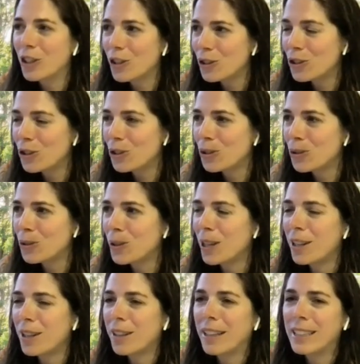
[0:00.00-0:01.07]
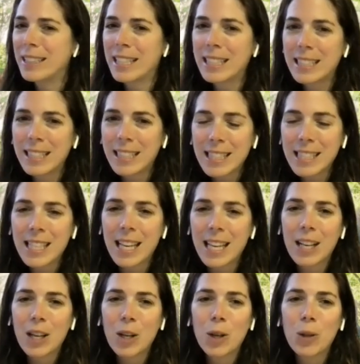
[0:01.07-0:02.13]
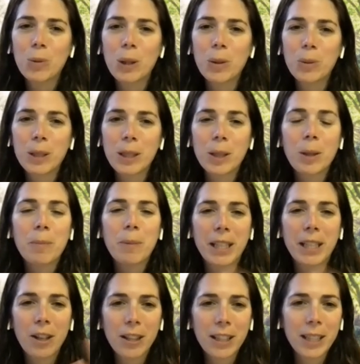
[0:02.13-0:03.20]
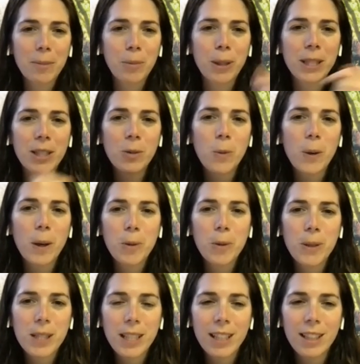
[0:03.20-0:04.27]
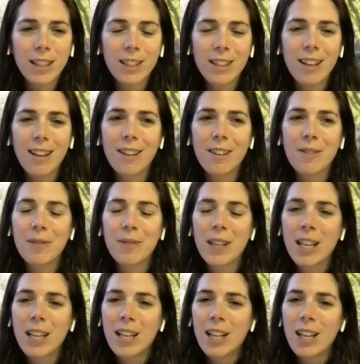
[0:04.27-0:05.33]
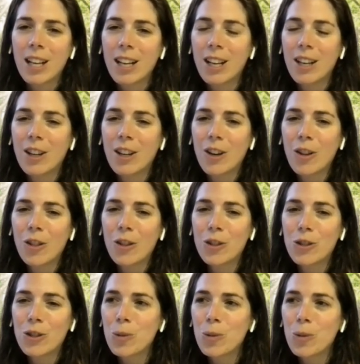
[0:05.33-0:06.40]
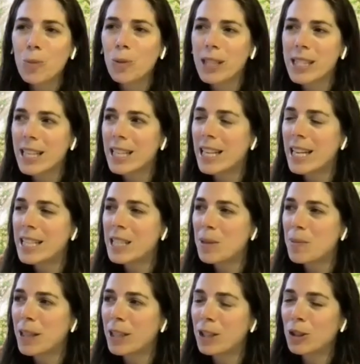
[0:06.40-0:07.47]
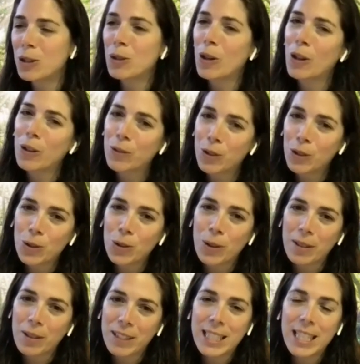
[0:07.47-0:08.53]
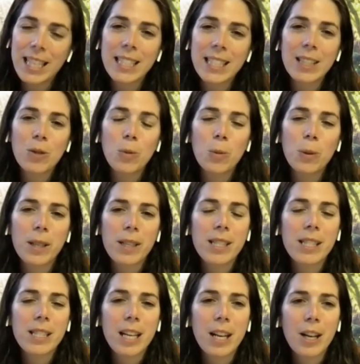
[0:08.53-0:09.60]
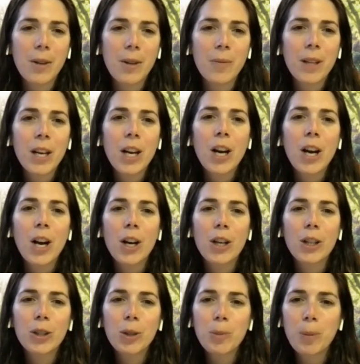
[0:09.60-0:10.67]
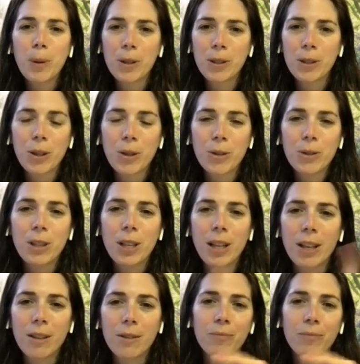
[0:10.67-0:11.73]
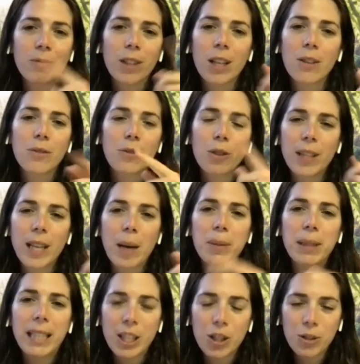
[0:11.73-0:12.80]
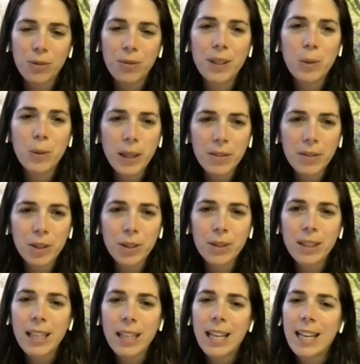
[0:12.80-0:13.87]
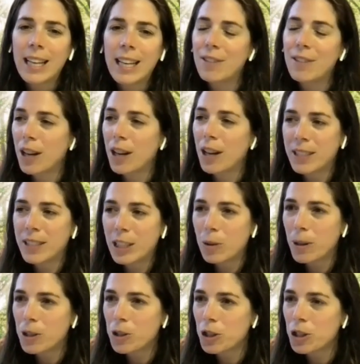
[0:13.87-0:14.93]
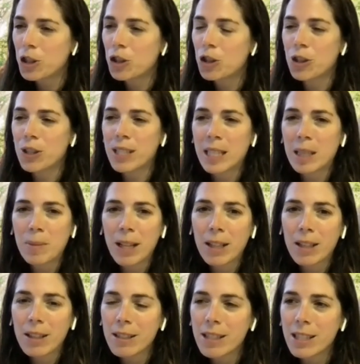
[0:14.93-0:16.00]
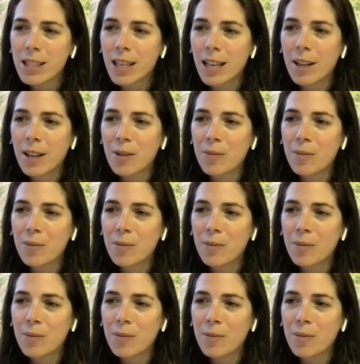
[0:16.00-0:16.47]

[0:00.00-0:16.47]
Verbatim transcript: Thank you to our attendees. Uh, we will, my colleague Brendan Webb, is here, um, uh, on the Zoom. We'll send an email to all of you who have attended with um, a coupon code um, for the application fee waiver. If you have any questions, just email us.